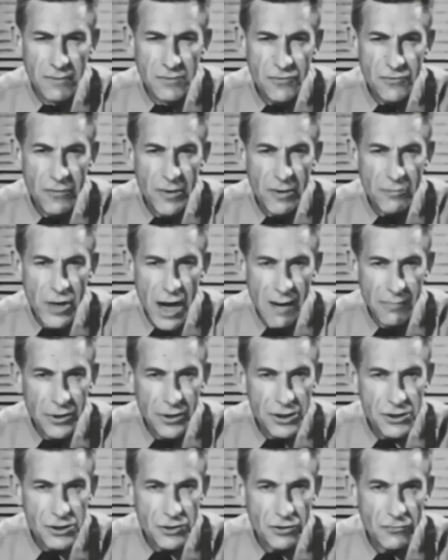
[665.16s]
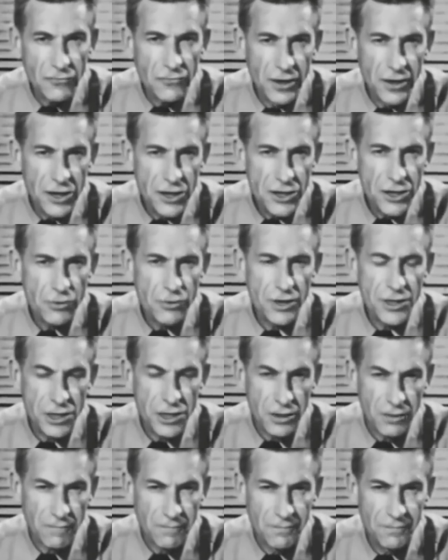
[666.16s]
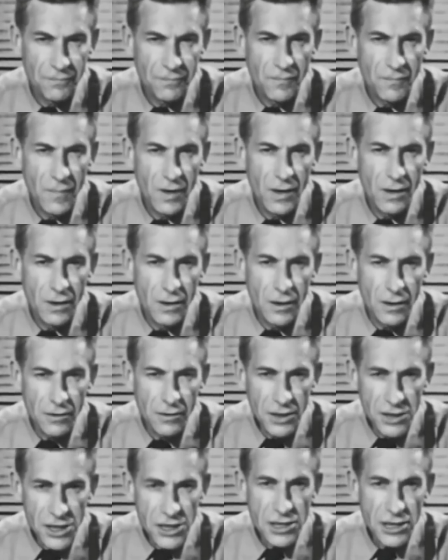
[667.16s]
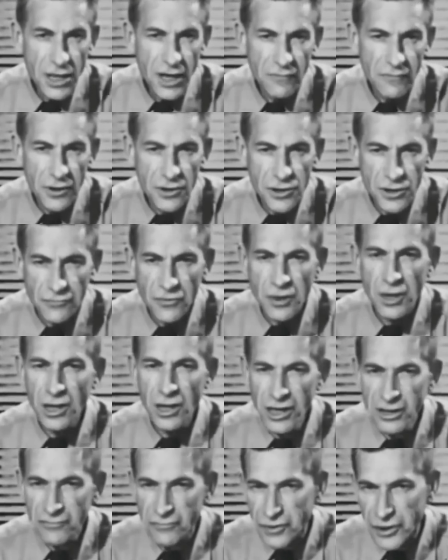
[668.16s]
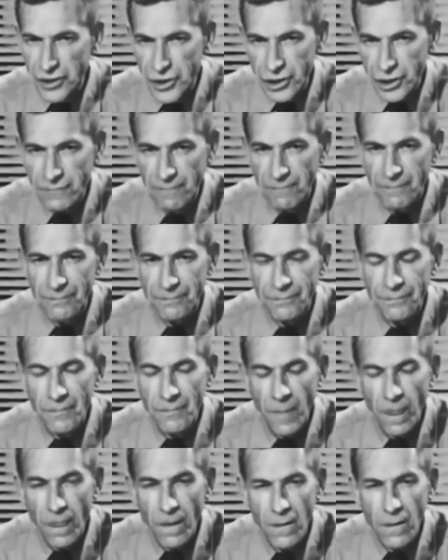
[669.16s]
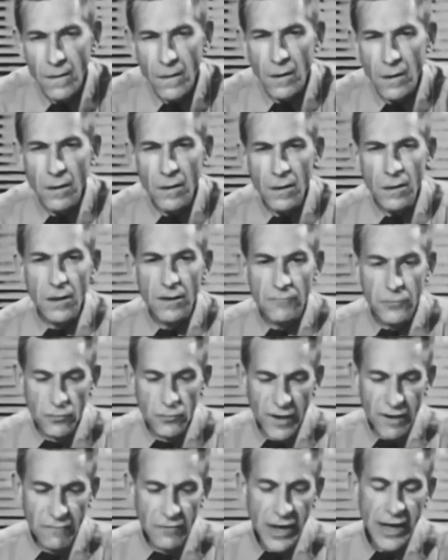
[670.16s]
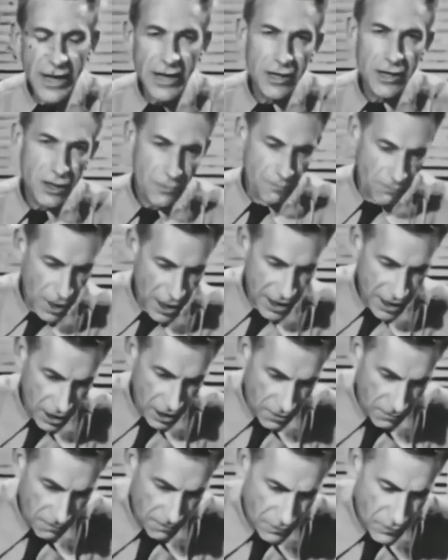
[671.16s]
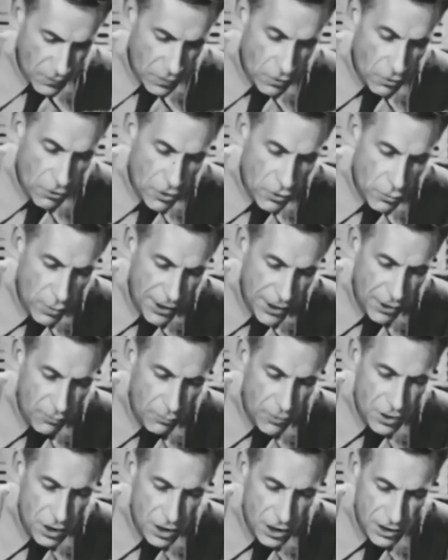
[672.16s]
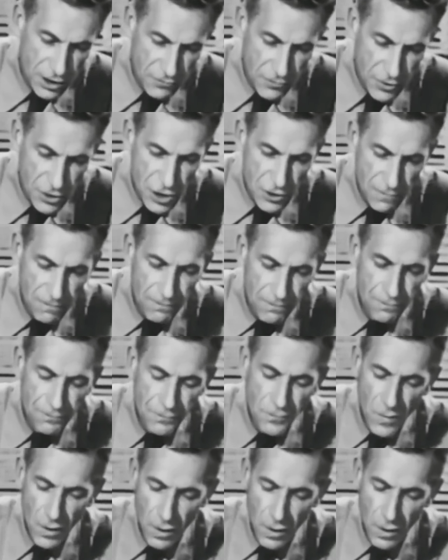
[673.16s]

It comes from the properties of the finished crystal. This is the evidence of cleavage. If you've ever handled mica, you're acquainted with cleavage.